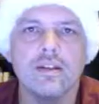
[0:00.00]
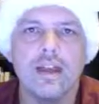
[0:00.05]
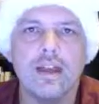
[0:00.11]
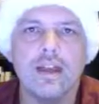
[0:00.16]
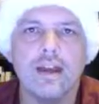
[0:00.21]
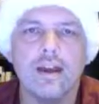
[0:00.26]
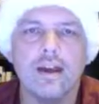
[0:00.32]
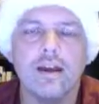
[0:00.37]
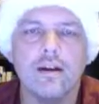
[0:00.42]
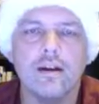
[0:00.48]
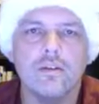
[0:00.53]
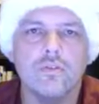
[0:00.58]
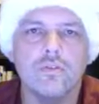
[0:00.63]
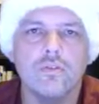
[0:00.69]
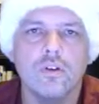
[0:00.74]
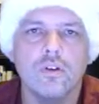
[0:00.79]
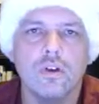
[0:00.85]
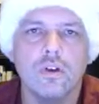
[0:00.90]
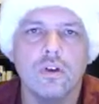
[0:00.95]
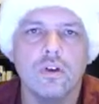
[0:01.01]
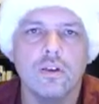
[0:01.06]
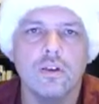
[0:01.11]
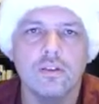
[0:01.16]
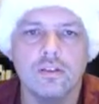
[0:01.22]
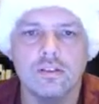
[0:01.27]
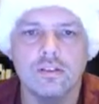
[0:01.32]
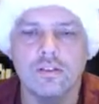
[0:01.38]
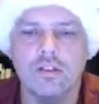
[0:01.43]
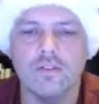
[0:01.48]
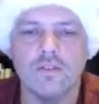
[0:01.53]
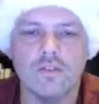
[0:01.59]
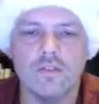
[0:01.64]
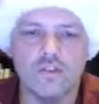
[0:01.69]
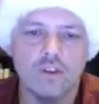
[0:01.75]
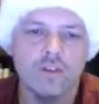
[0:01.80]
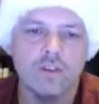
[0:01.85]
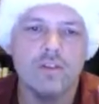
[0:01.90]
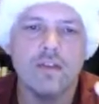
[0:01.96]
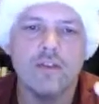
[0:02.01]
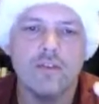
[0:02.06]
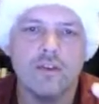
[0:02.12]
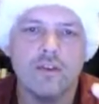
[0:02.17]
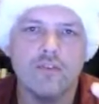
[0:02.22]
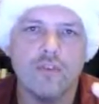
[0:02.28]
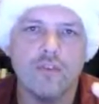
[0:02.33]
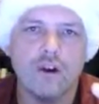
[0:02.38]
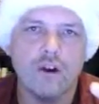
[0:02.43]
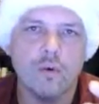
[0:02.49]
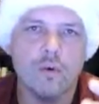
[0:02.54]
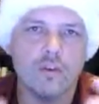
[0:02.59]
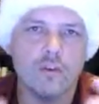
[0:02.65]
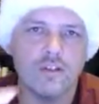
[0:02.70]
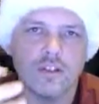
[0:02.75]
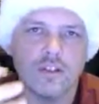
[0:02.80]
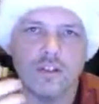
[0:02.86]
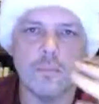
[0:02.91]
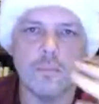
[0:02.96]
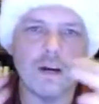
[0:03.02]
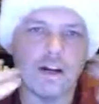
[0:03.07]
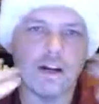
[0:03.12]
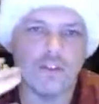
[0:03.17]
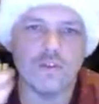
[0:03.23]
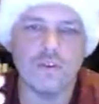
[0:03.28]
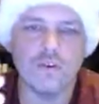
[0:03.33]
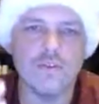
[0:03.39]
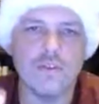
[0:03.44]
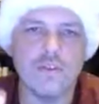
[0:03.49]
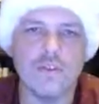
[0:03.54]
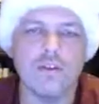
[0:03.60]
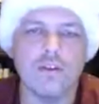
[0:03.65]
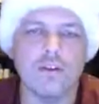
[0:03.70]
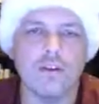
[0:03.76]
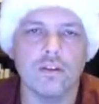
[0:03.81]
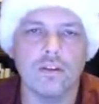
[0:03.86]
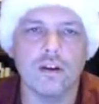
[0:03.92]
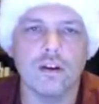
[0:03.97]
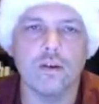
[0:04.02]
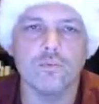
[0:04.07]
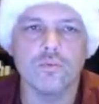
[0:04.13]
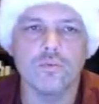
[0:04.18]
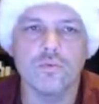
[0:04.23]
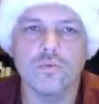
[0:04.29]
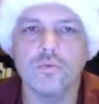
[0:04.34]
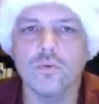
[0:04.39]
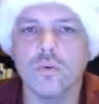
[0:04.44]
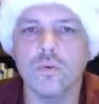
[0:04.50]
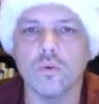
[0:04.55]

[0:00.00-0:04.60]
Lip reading: have, instead of just having a firewall that's going to monitor everything that comes through,